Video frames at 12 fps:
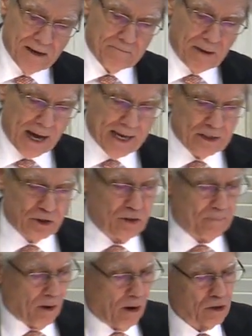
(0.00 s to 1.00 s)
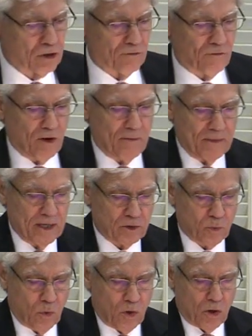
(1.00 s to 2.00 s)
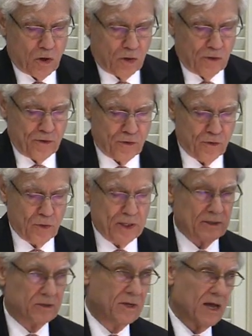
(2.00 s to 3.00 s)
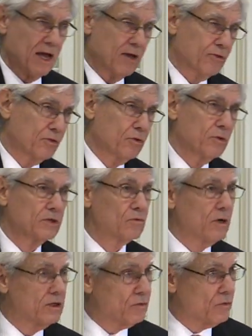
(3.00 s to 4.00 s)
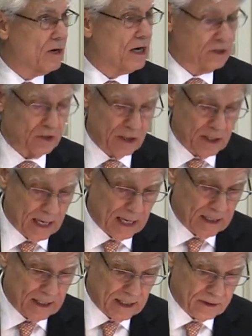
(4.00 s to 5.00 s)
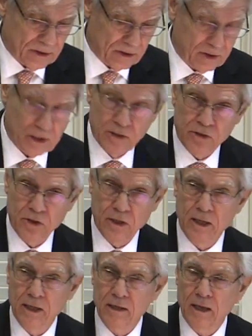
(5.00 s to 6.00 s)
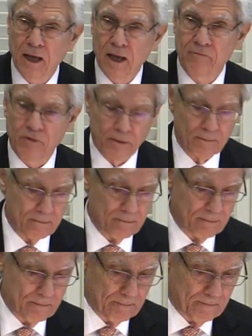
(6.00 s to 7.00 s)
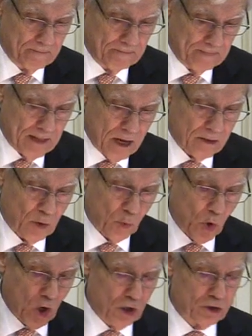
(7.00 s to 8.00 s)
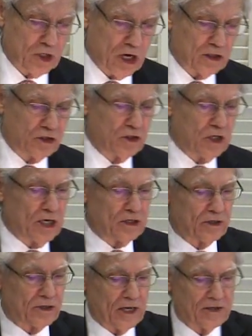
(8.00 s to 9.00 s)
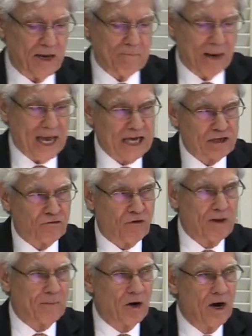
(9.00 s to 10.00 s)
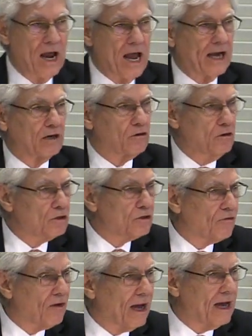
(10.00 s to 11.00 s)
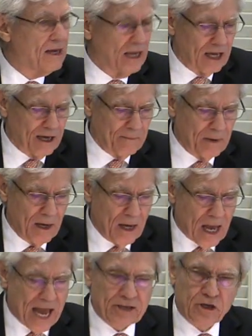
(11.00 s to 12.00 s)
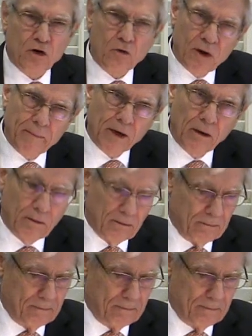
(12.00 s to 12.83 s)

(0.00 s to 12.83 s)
by his departure from this world through his death, through his resurrection, and his ascension into heaven. The world judged Jesus as a blasphemer and crucified him as a criminal.